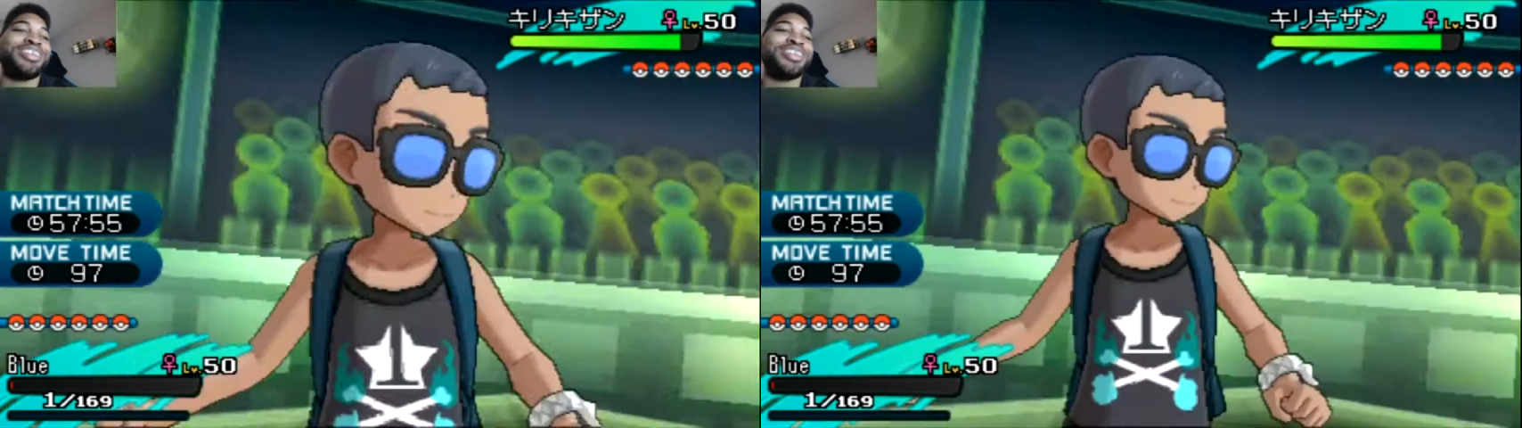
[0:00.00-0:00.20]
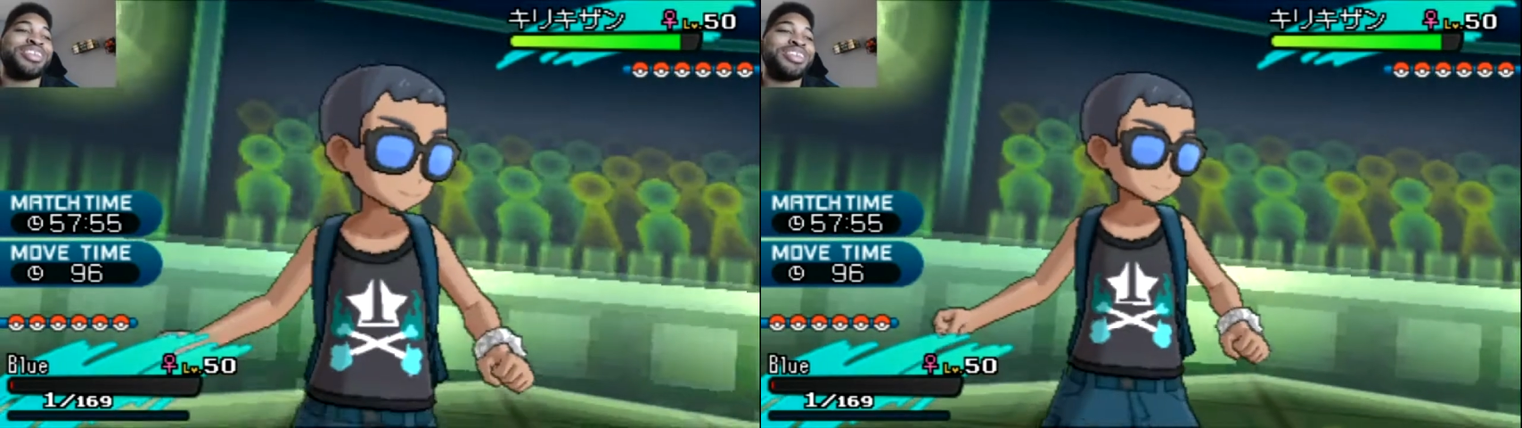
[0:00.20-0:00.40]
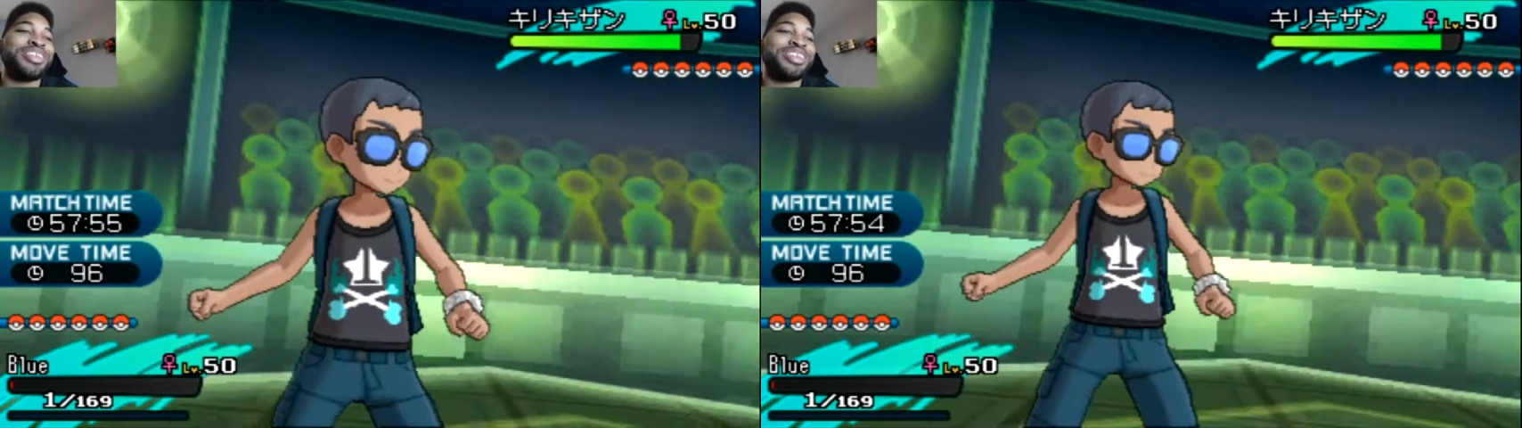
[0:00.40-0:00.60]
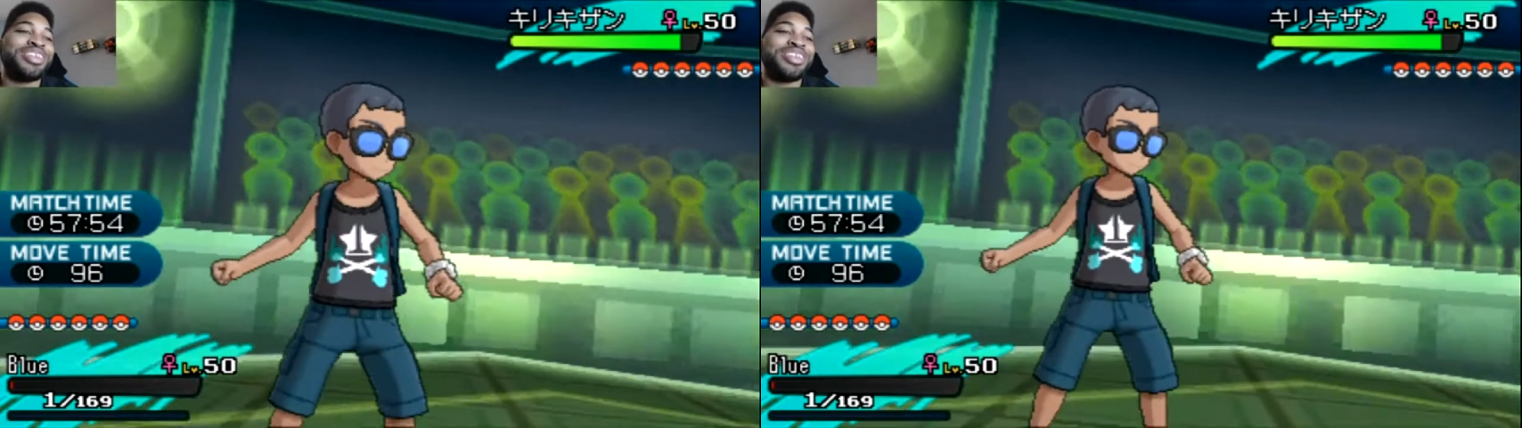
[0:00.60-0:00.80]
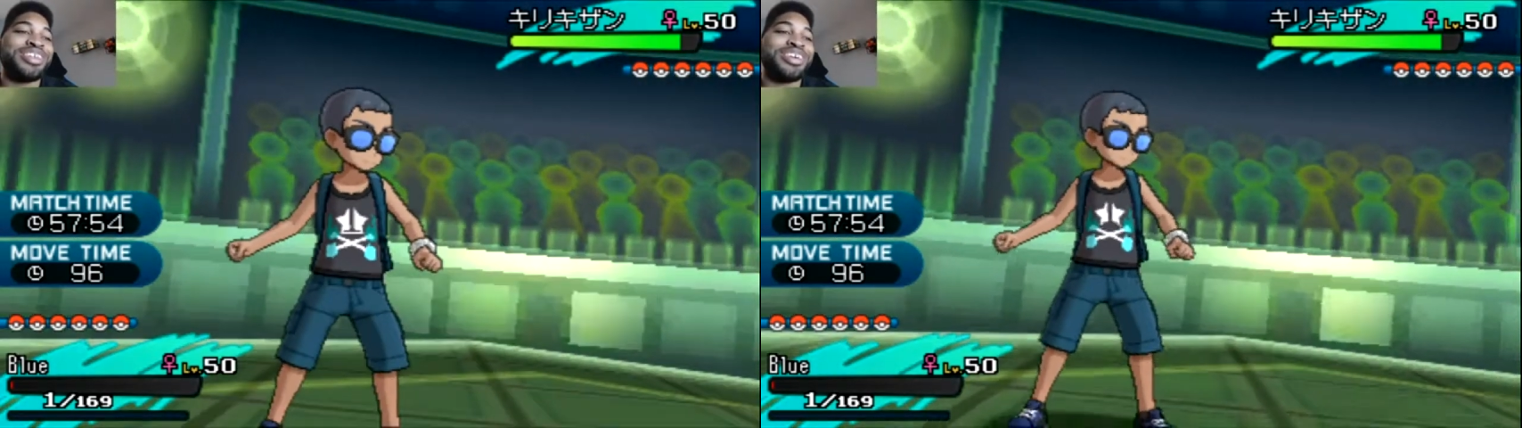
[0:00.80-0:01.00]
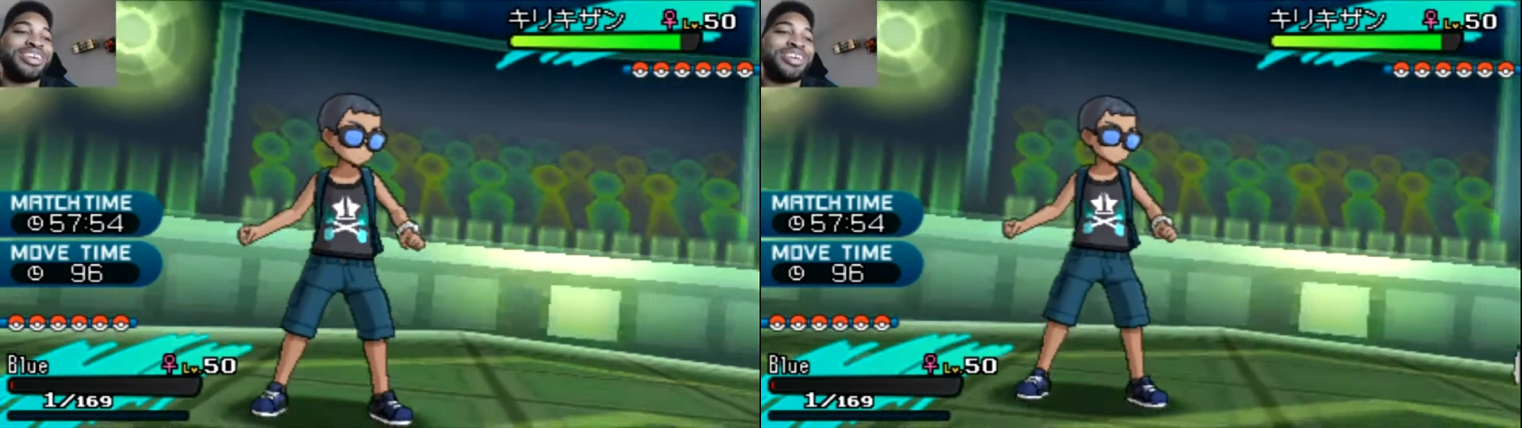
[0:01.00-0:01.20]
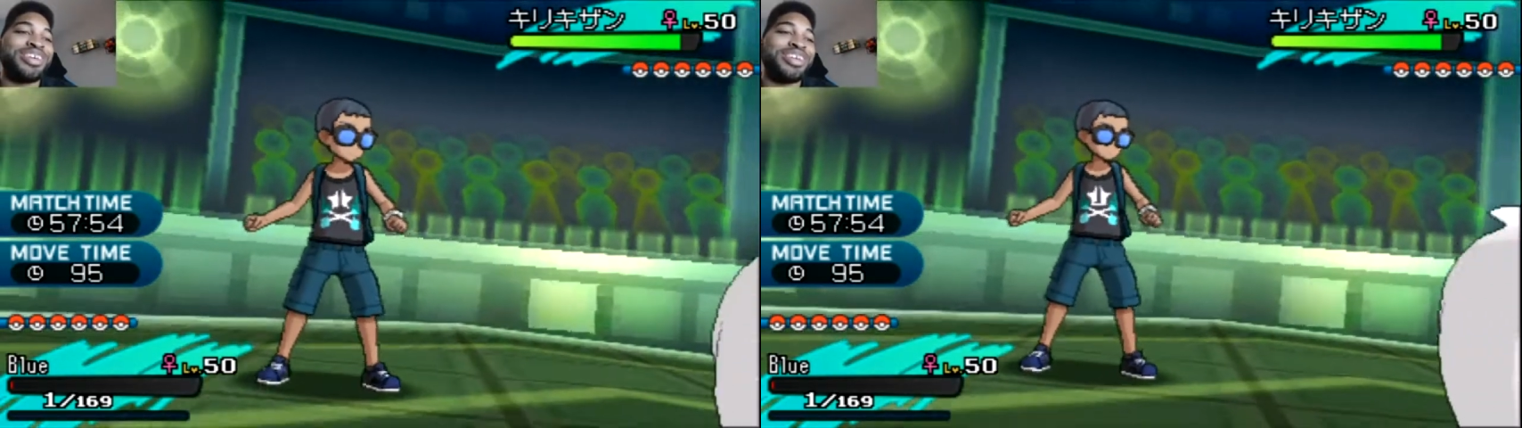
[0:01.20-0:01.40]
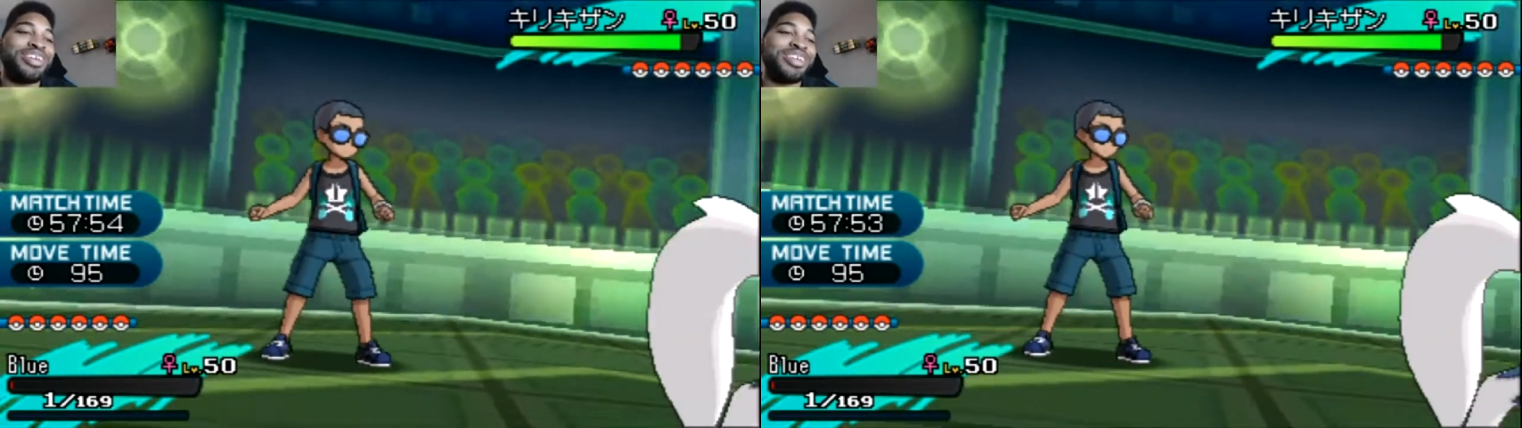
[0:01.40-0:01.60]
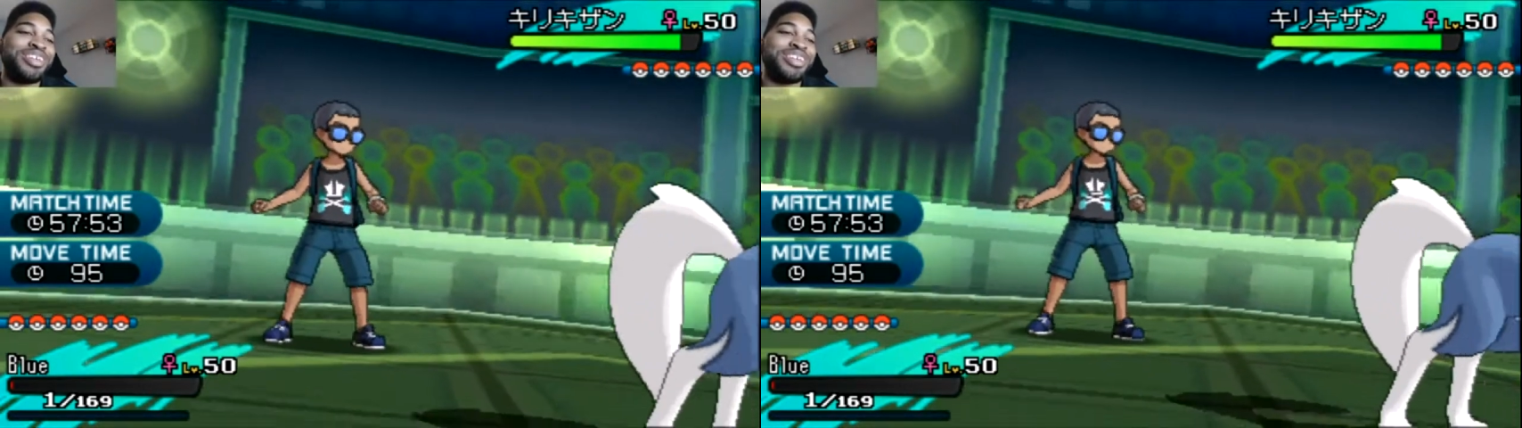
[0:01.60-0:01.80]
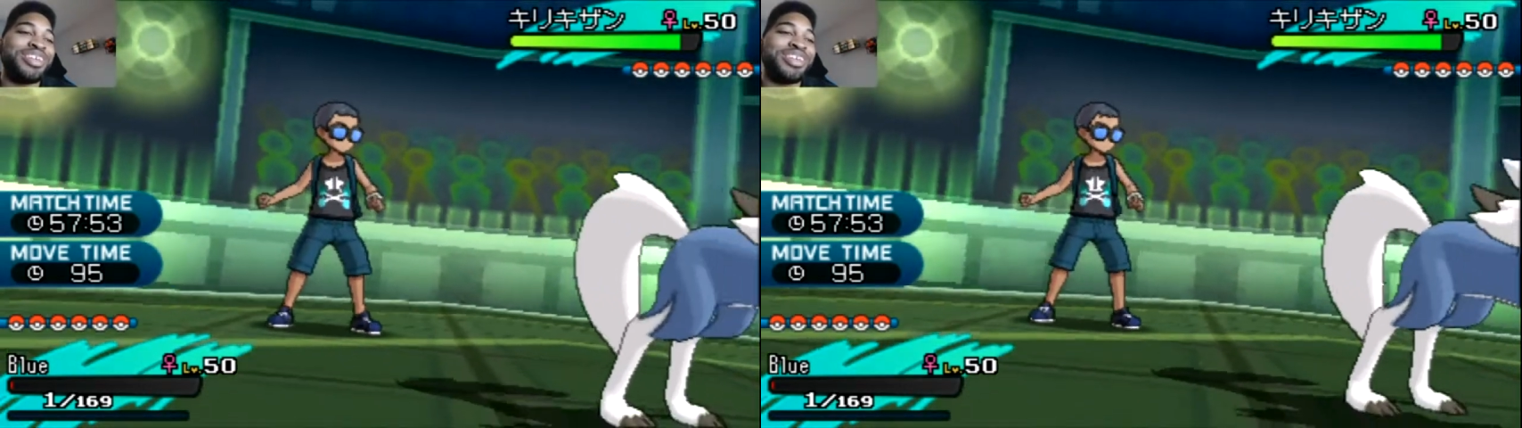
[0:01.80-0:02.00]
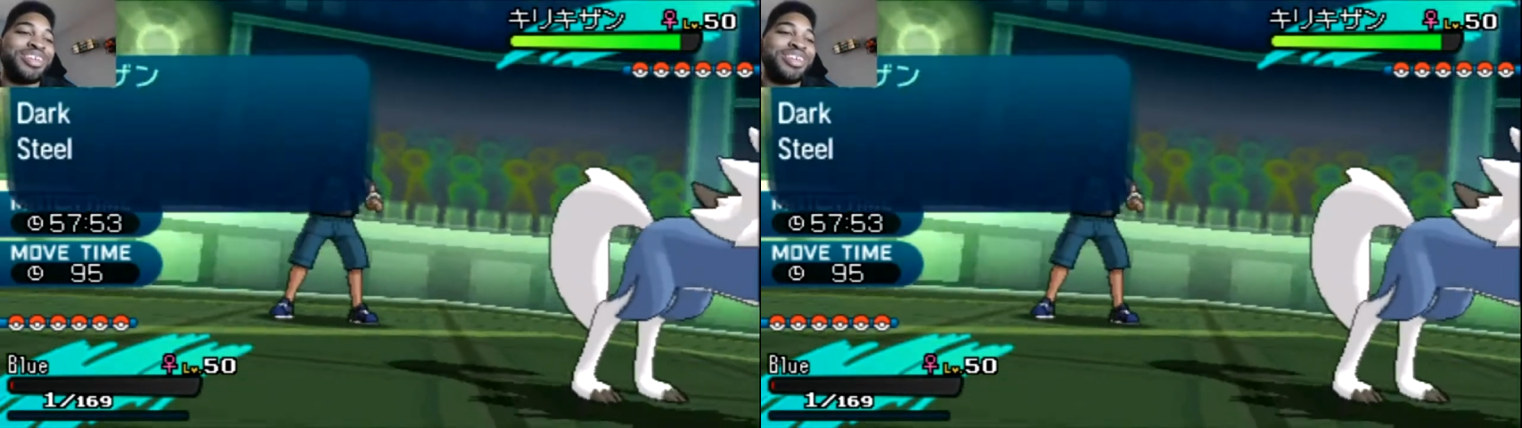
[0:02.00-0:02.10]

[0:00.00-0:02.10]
(no one is talking)